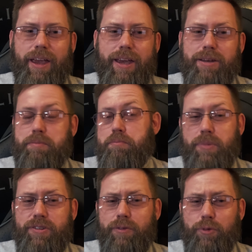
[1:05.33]
and
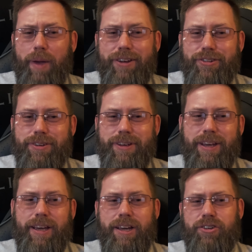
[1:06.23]
misinformation
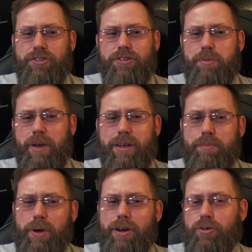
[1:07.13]
just to make a
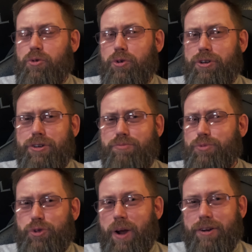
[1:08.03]
buck or to
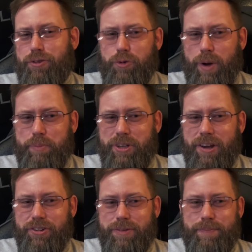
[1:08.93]
trash their
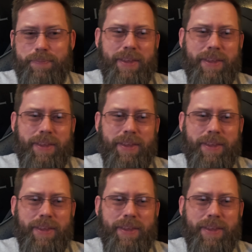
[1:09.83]
reputation.